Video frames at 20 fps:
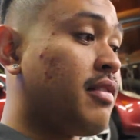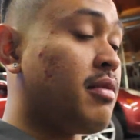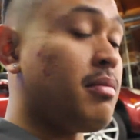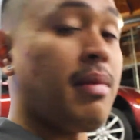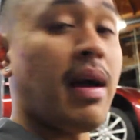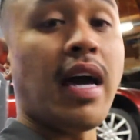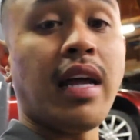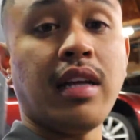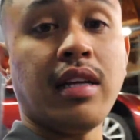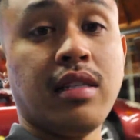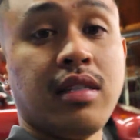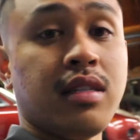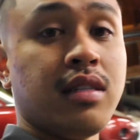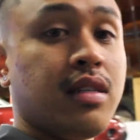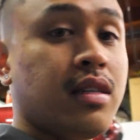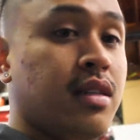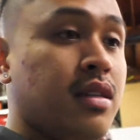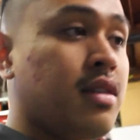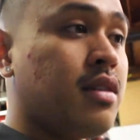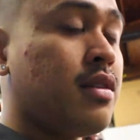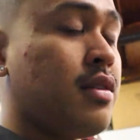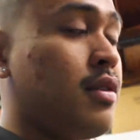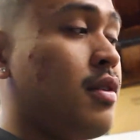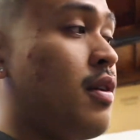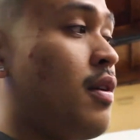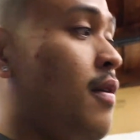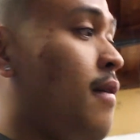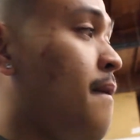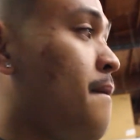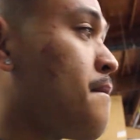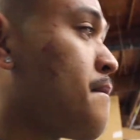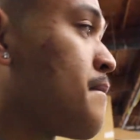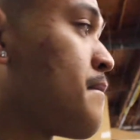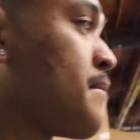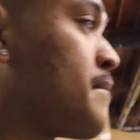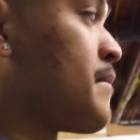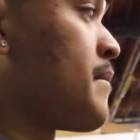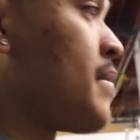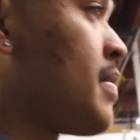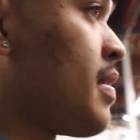manage, you know.
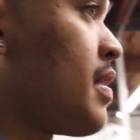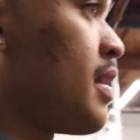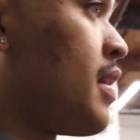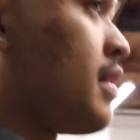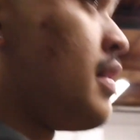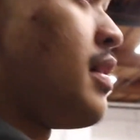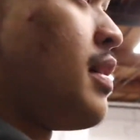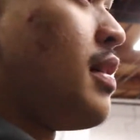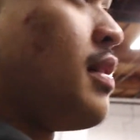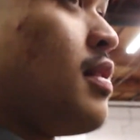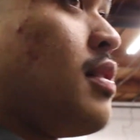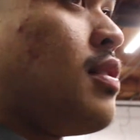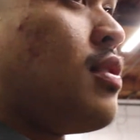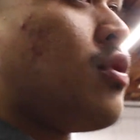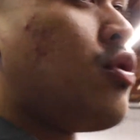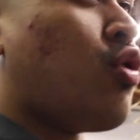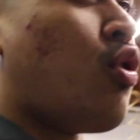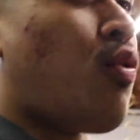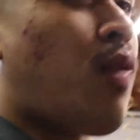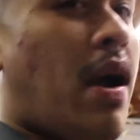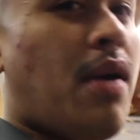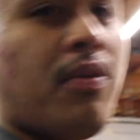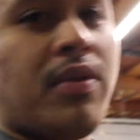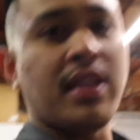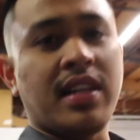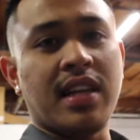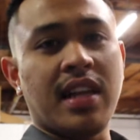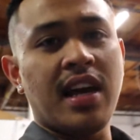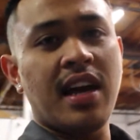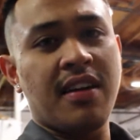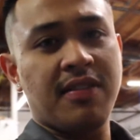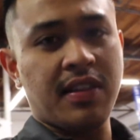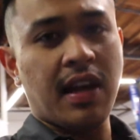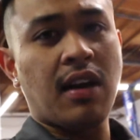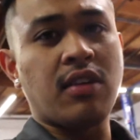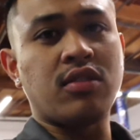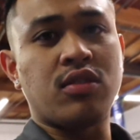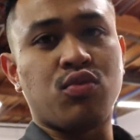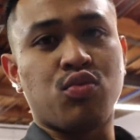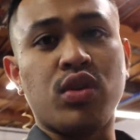So right he left,
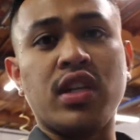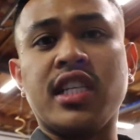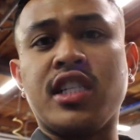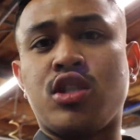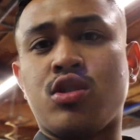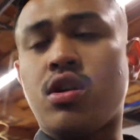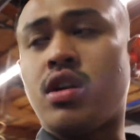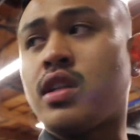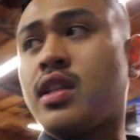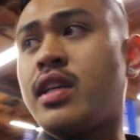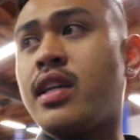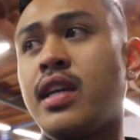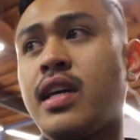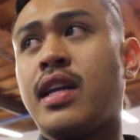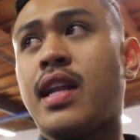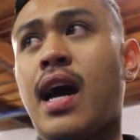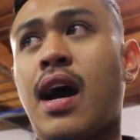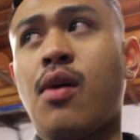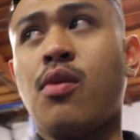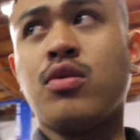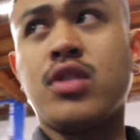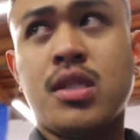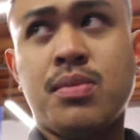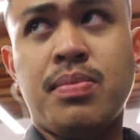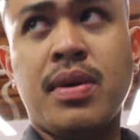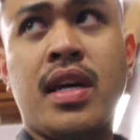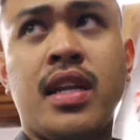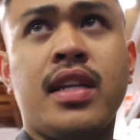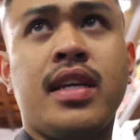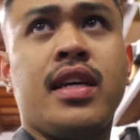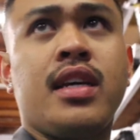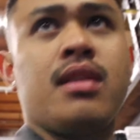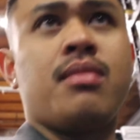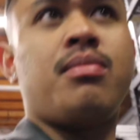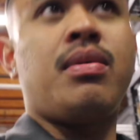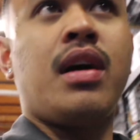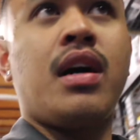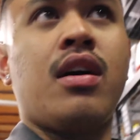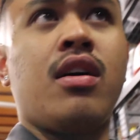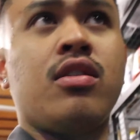I was really struggling, and I was spending
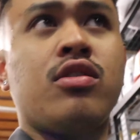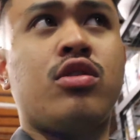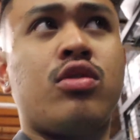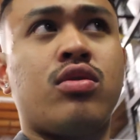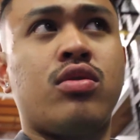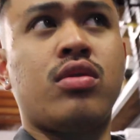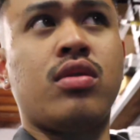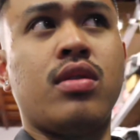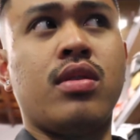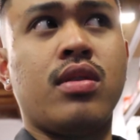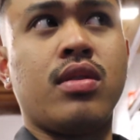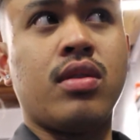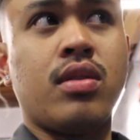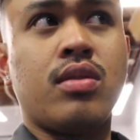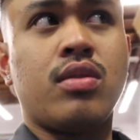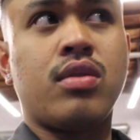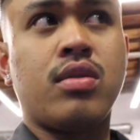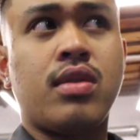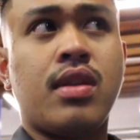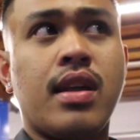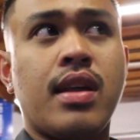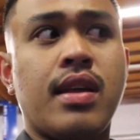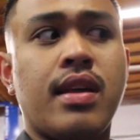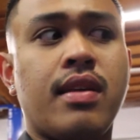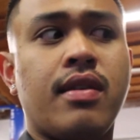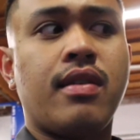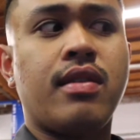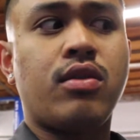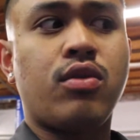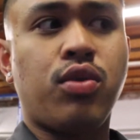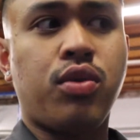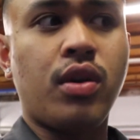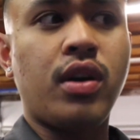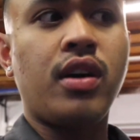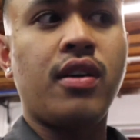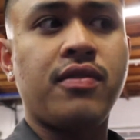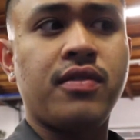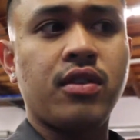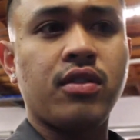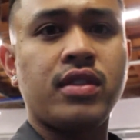about
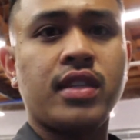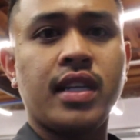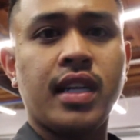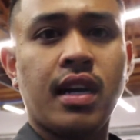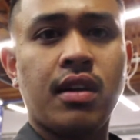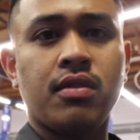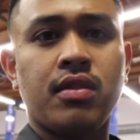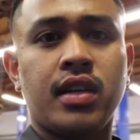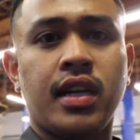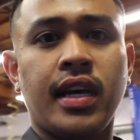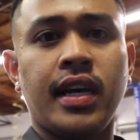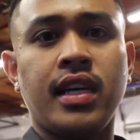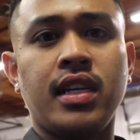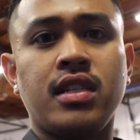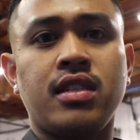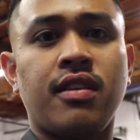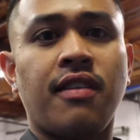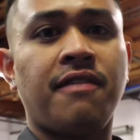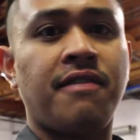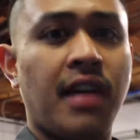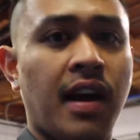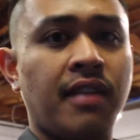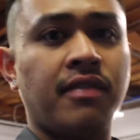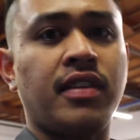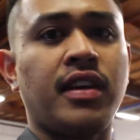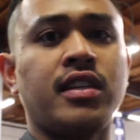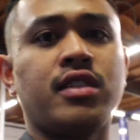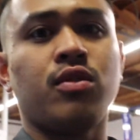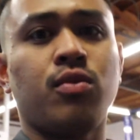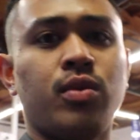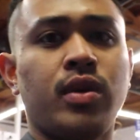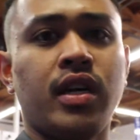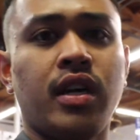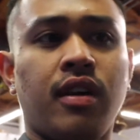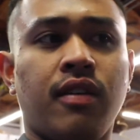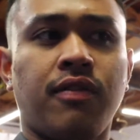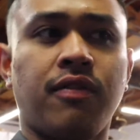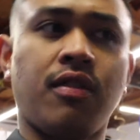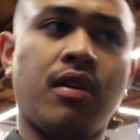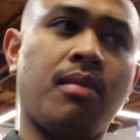12, 13-hour days, 5 days a
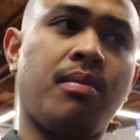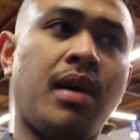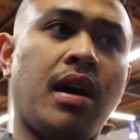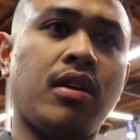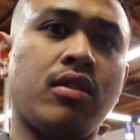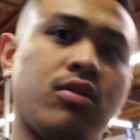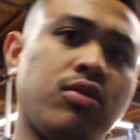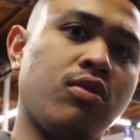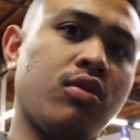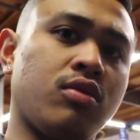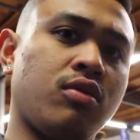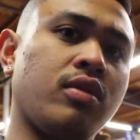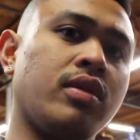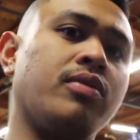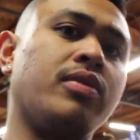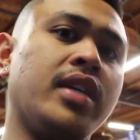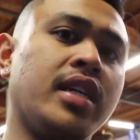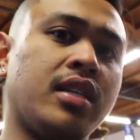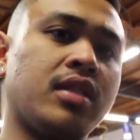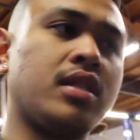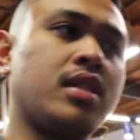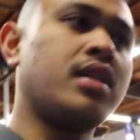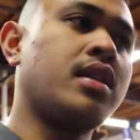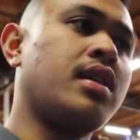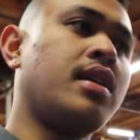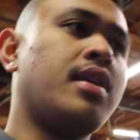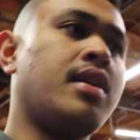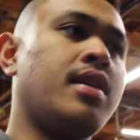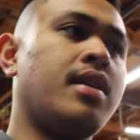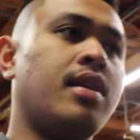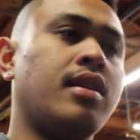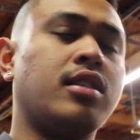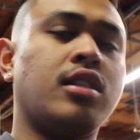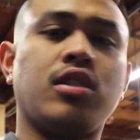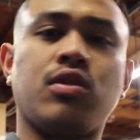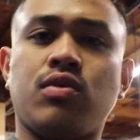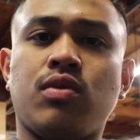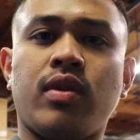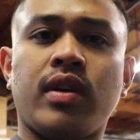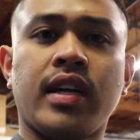week for about 2 or 3 weeks,
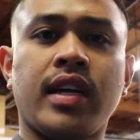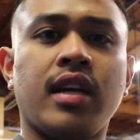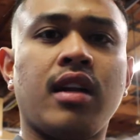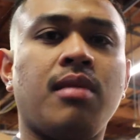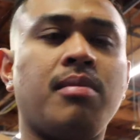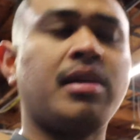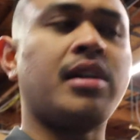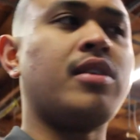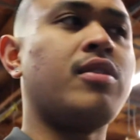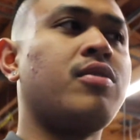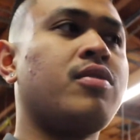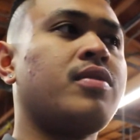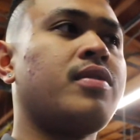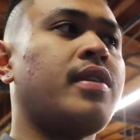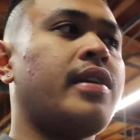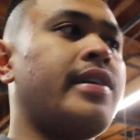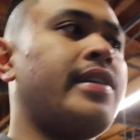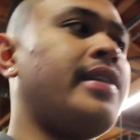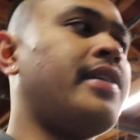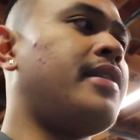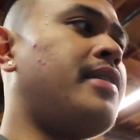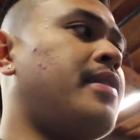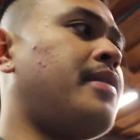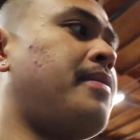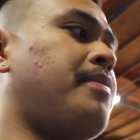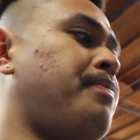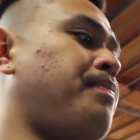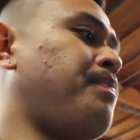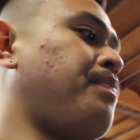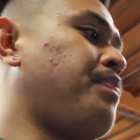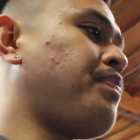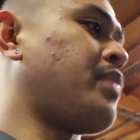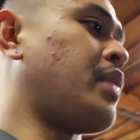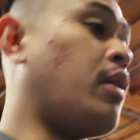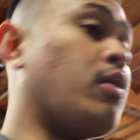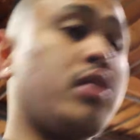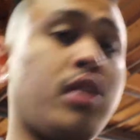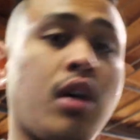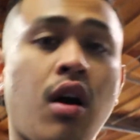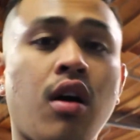just running it on my own, and it
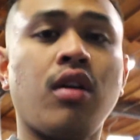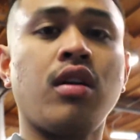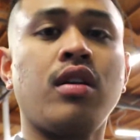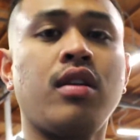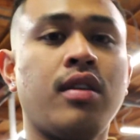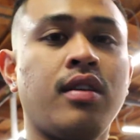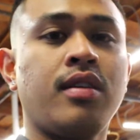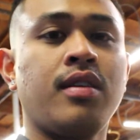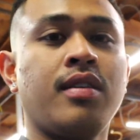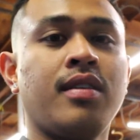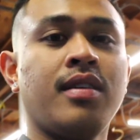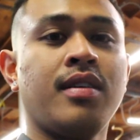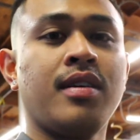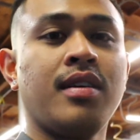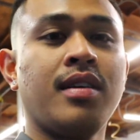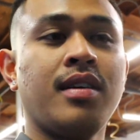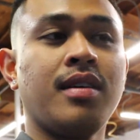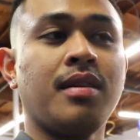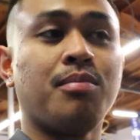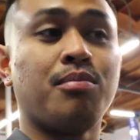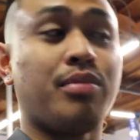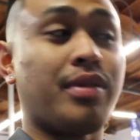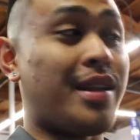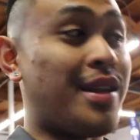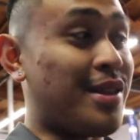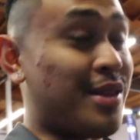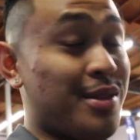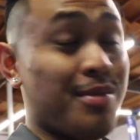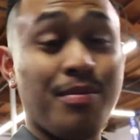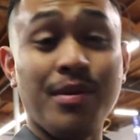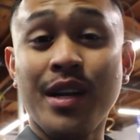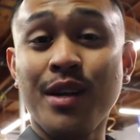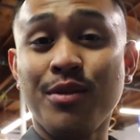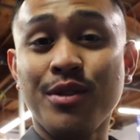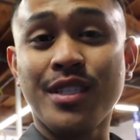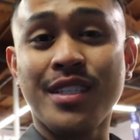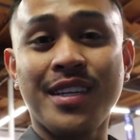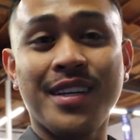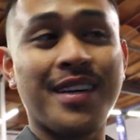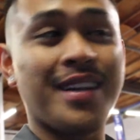was hard, but the money
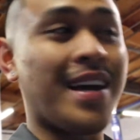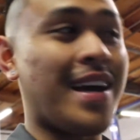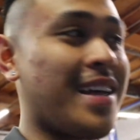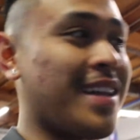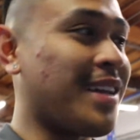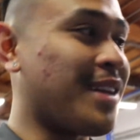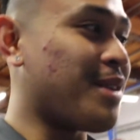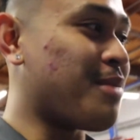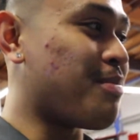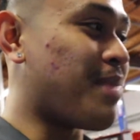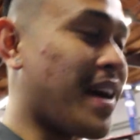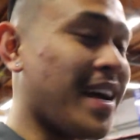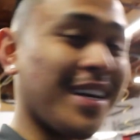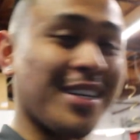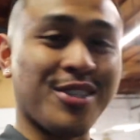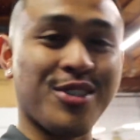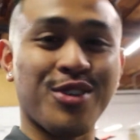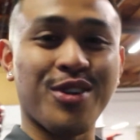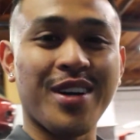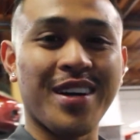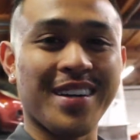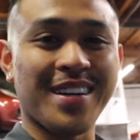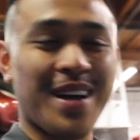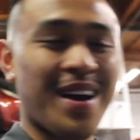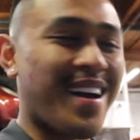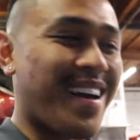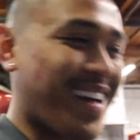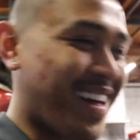was good. I ended up buying a truck.